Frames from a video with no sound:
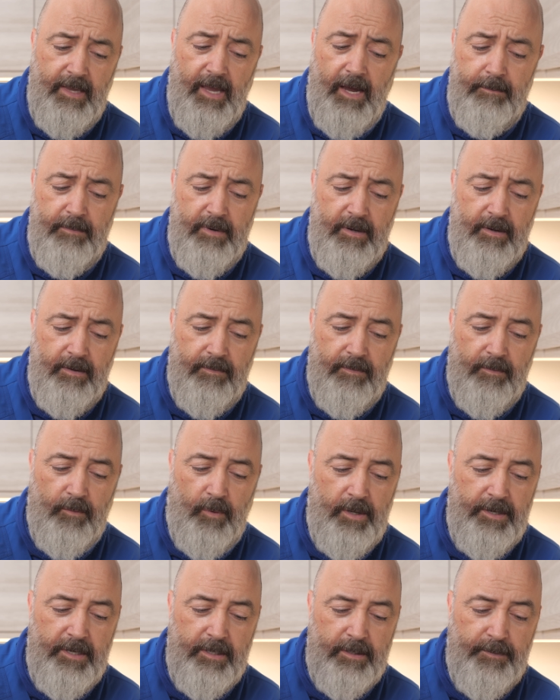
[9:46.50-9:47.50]
Yeah,
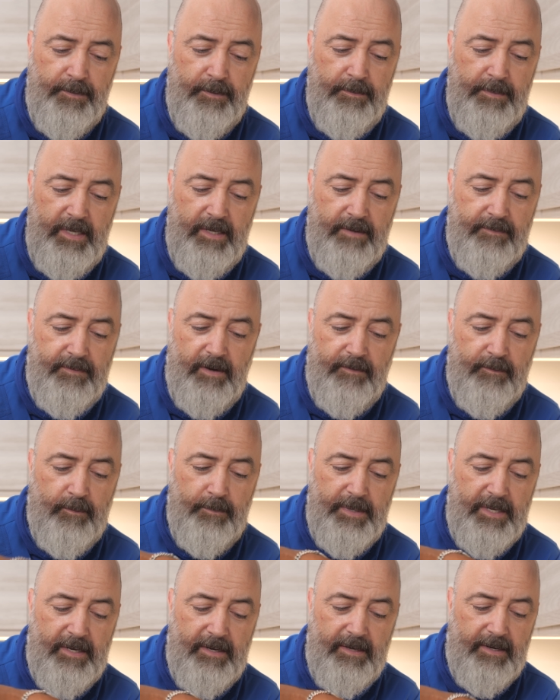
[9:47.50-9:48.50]
walnuts for me have never
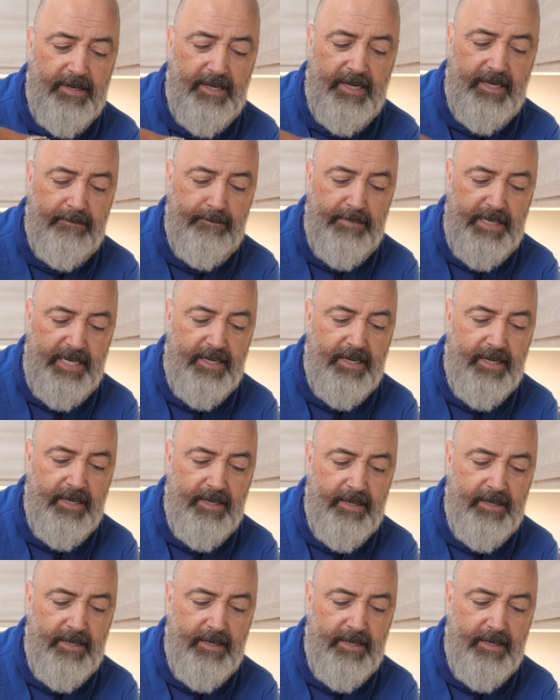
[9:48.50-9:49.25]
been like big,